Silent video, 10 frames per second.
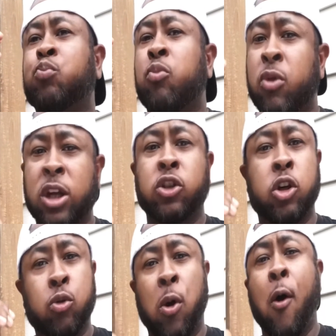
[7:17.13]
That's a
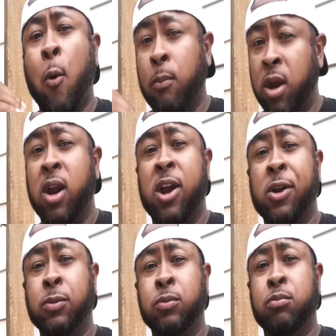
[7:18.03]
grown man,
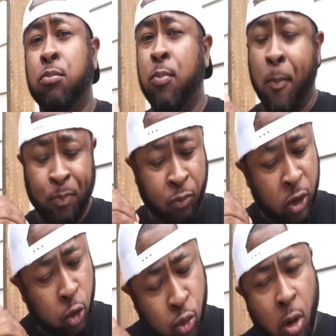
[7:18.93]

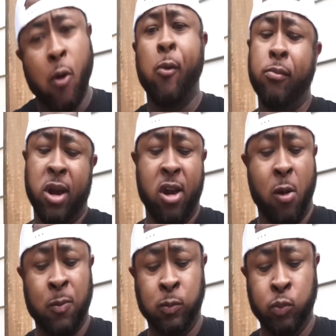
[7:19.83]
grown man.
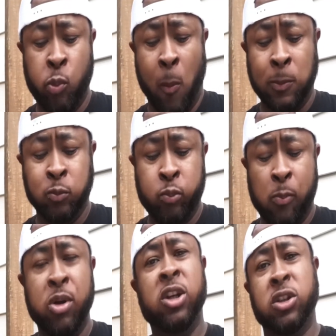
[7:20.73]

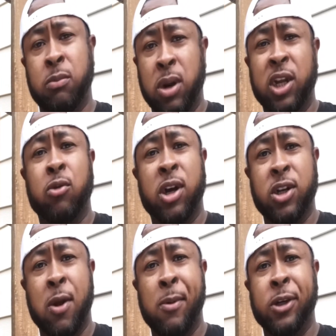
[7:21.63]
Pigs in a blanket right
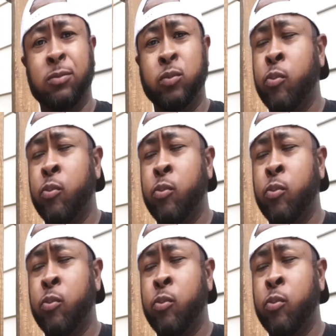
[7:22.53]
there, man.